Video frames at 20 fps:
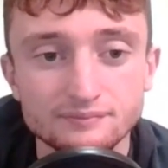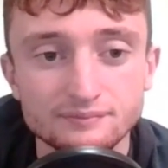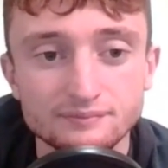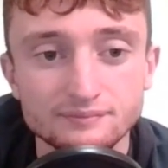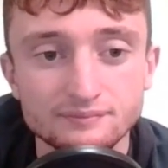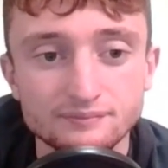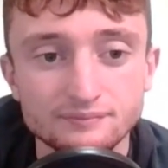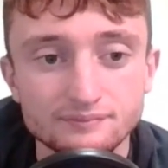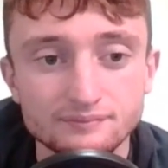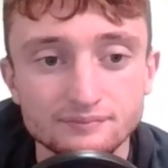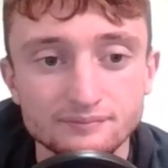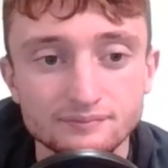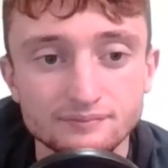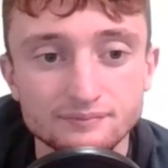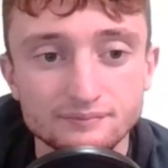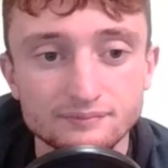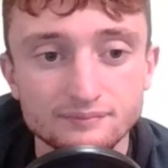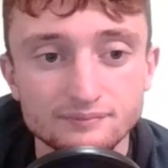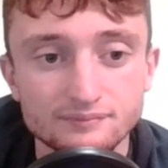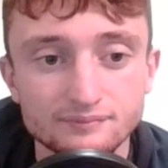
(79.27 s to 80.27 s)

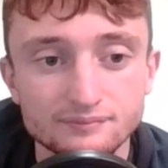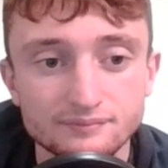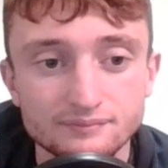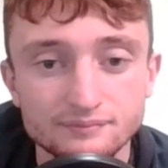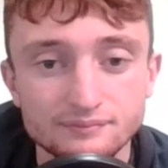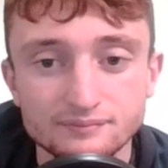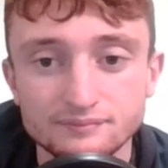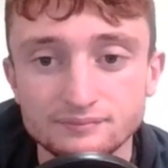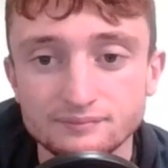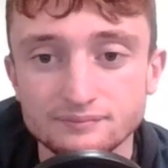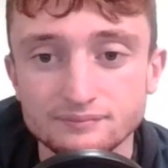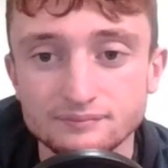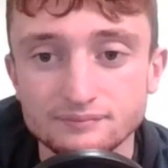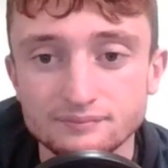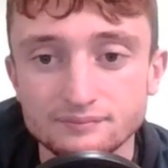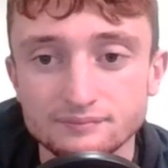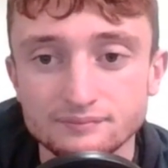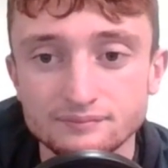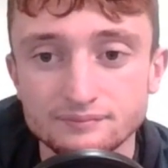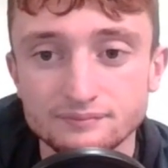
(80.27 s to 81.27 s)

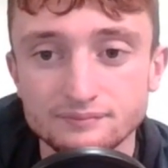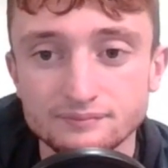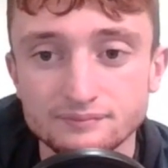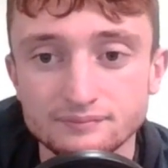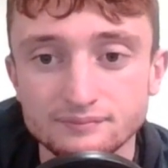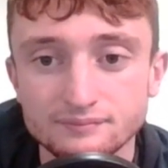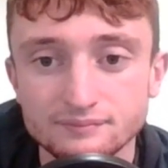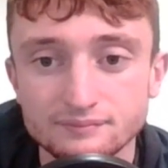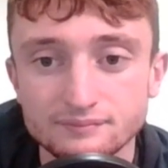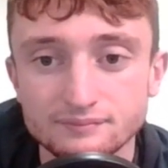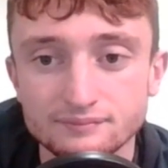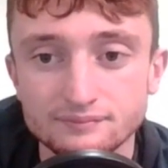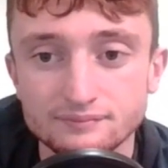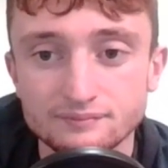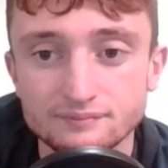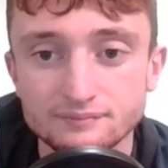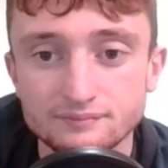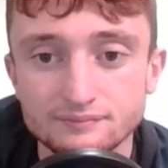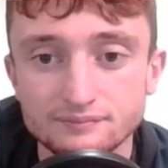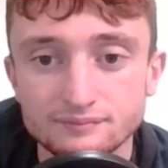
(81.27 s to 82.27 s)

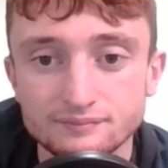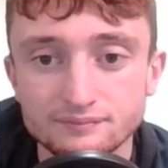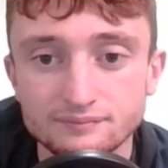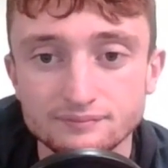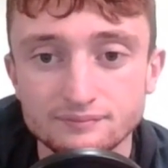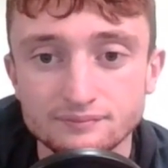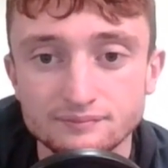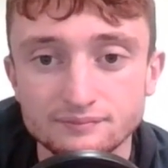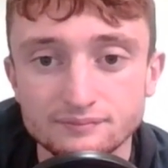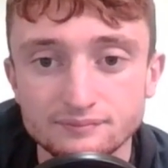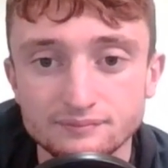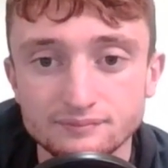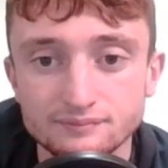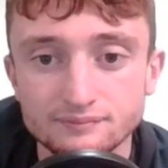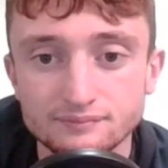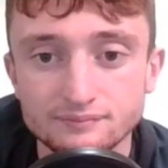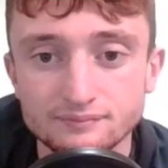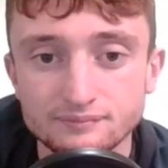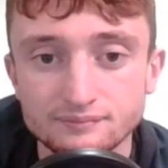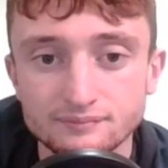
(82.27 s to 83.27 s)

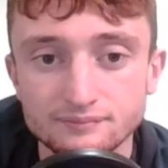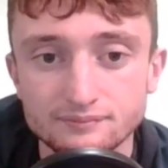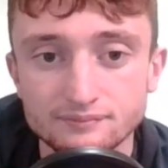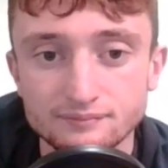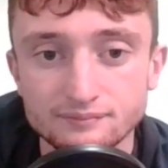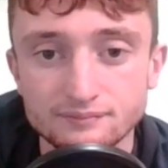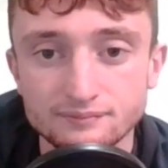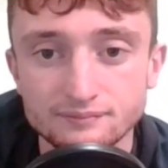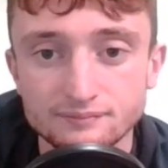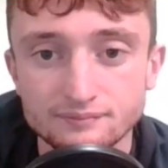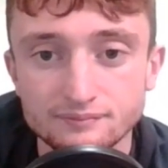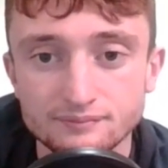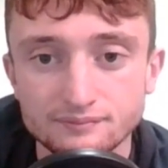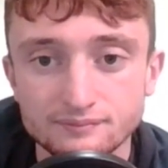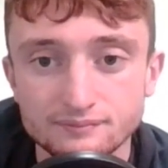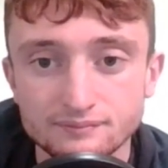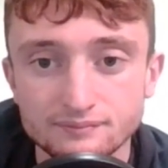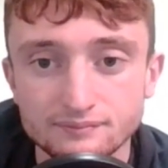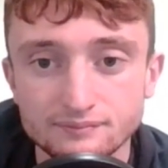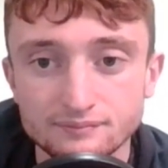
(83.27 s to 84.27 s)

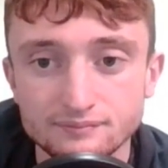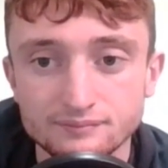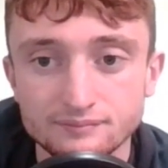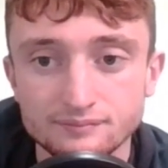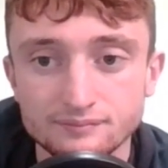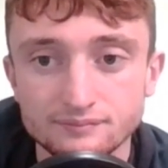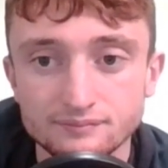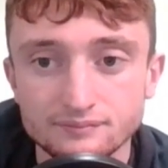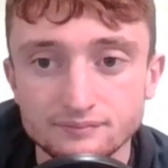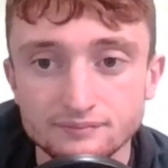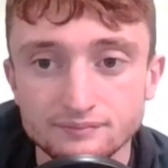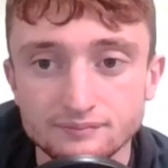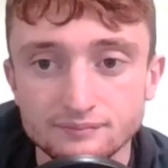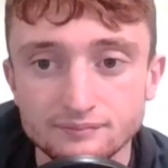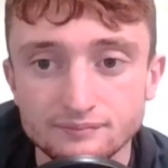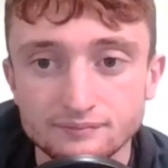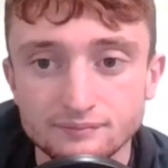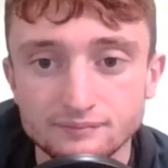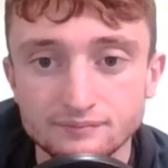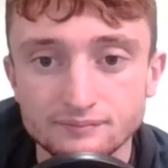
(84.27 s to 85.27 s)

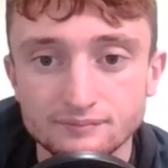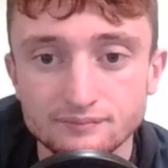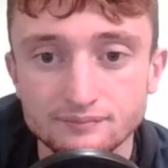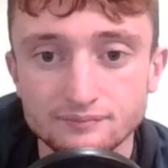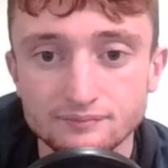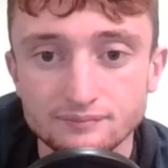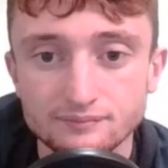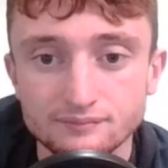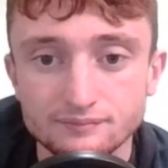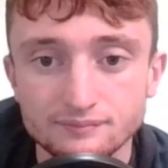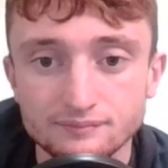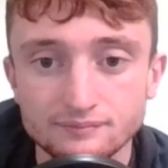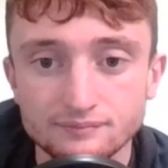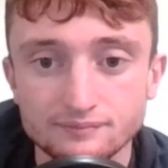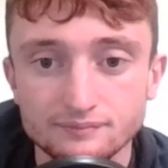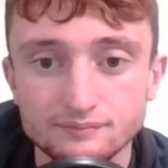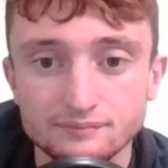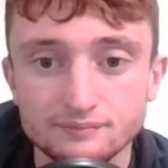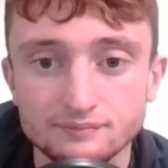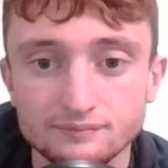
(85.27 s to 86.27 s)

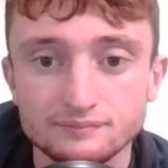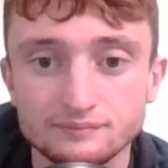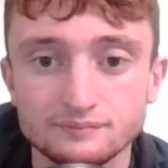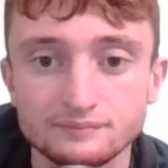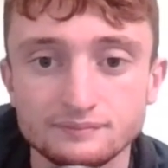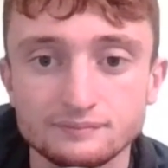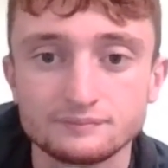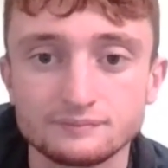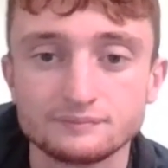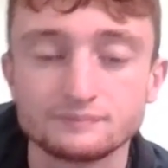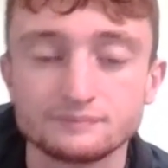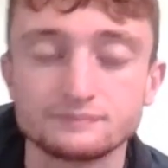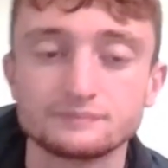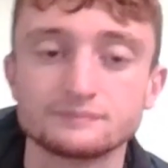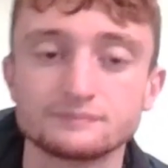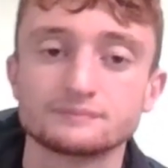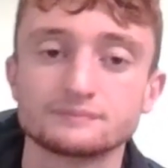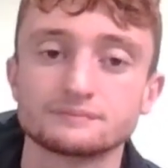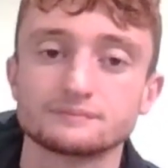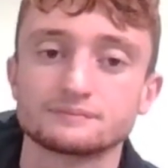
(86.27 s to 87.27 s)
(not speaking)